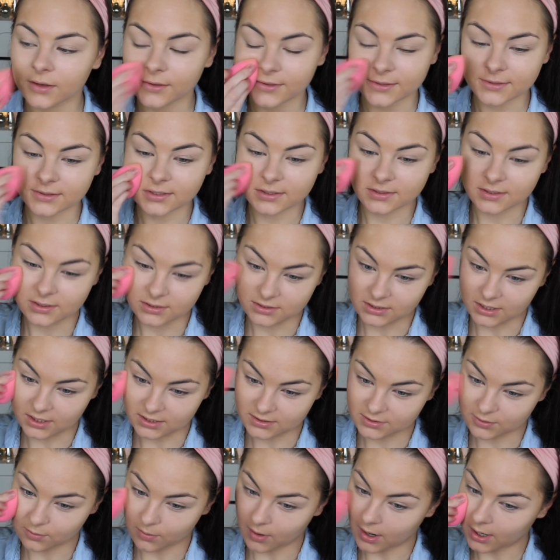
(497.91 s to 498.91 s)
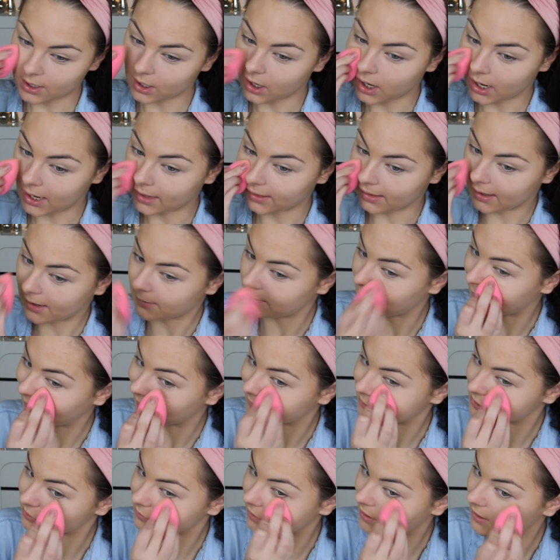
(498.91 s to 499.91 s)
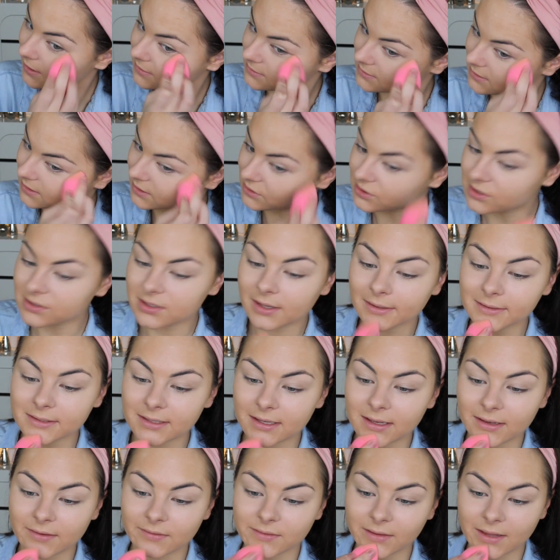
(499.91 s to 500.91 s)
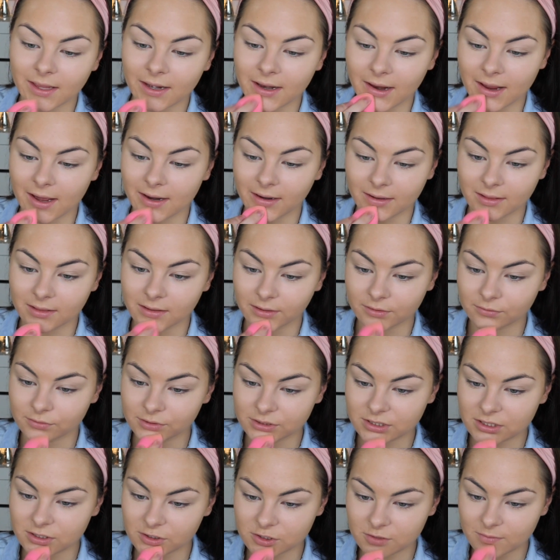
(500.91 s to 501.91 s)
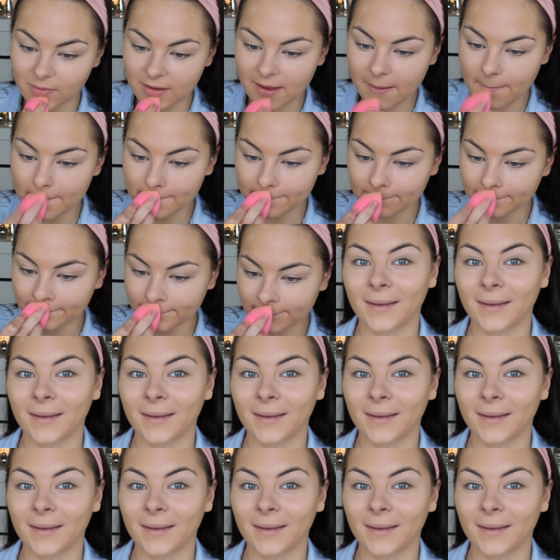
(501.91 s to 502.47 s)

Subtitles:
just because it does quite highlight my under eyes, and I just like to even that out a little tissue bit.